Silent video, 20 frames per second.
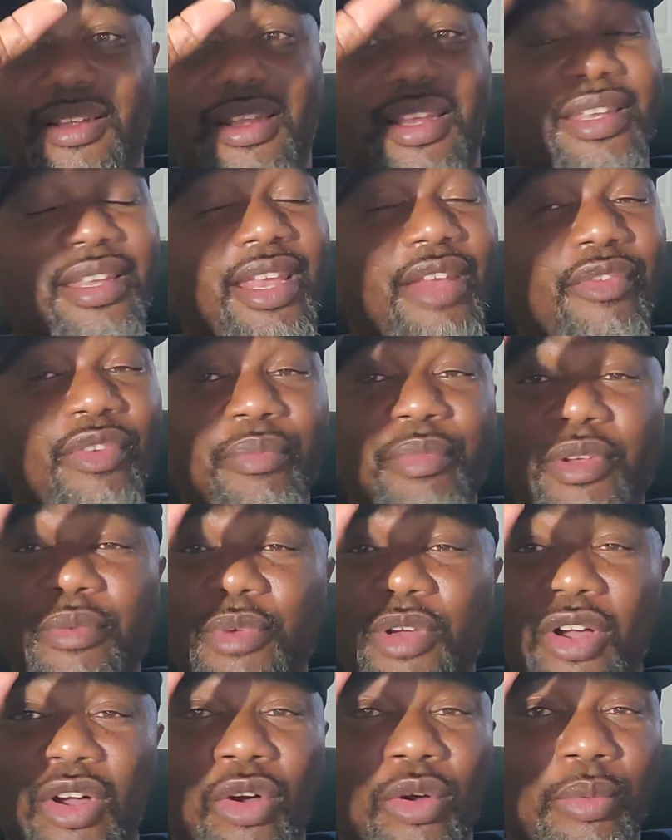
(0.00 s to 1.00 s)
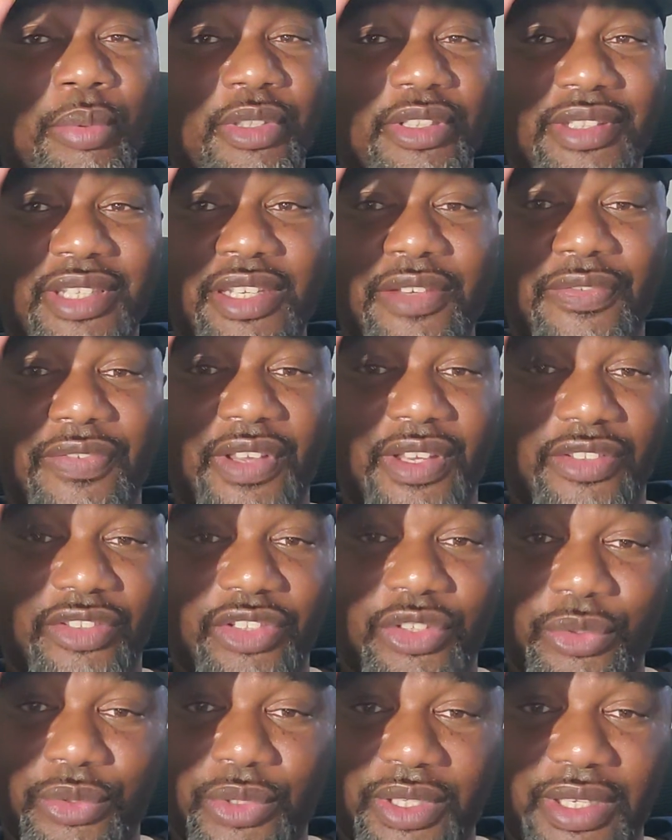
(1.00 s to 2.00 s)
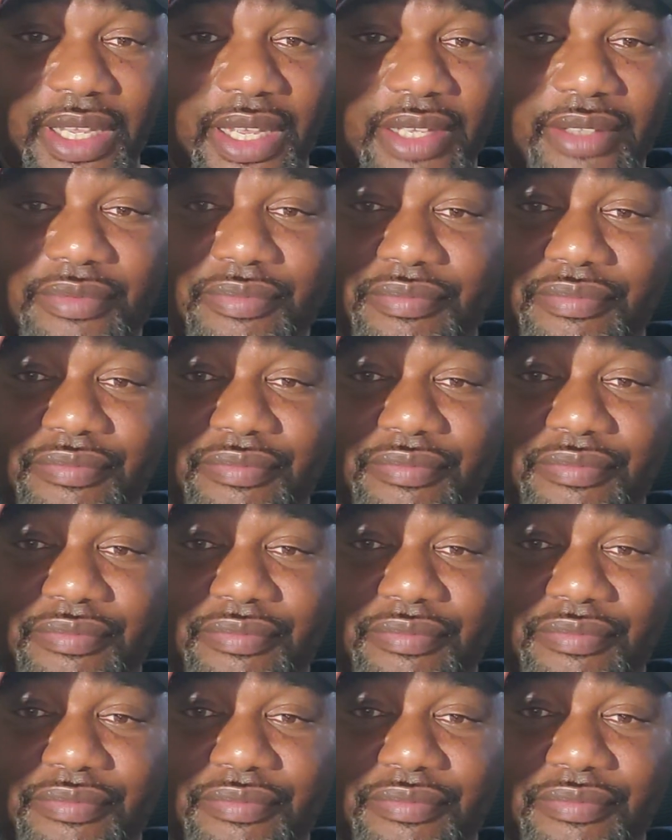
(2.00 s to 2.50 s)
I can't remember Auburn defense doing that.